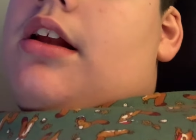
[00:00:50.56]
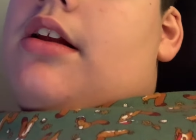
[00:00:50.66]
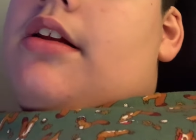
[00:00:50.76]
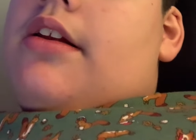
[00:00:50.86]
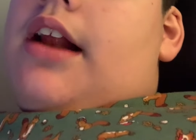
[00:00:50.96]

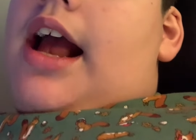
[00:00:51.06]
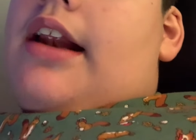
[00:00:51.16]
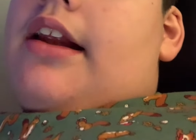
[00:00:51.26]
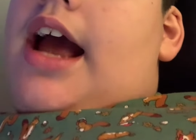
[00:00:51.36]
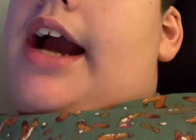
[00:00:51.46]

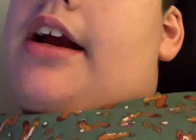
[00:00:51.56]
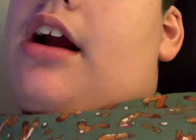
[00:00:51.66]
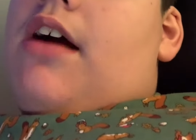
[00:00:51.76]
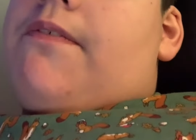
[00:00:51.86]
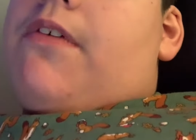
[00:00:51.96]

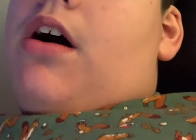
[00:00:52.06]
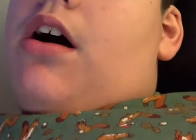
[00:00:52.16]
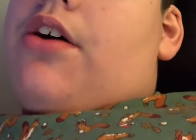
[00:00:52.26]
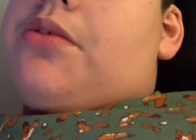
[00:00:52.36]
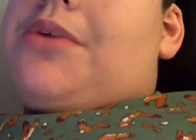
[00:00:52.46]
Niagara
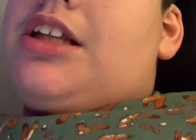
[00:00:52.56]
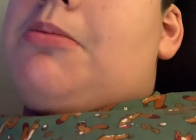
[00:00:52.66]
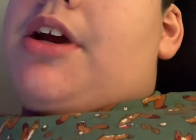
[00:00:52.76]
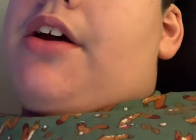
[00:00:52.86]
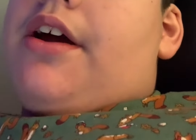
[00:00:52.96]
Falls. What's
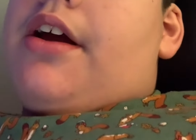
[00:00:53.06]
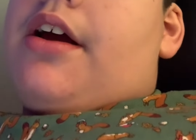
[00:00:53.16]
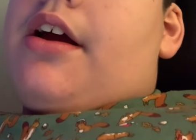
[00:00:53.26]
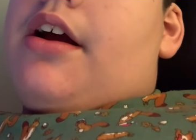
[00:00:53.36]
up, guys?